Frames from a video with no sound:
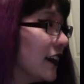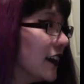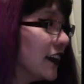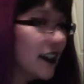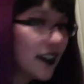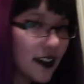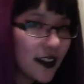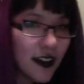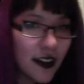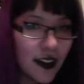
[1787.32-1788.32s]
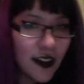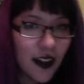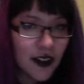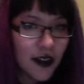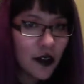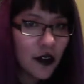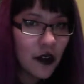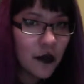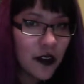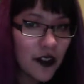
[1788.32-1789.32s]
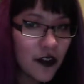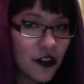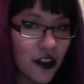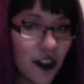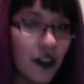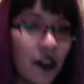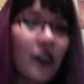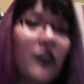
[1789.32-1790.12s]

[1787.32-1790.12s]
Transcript: and that's all I'm gonna share.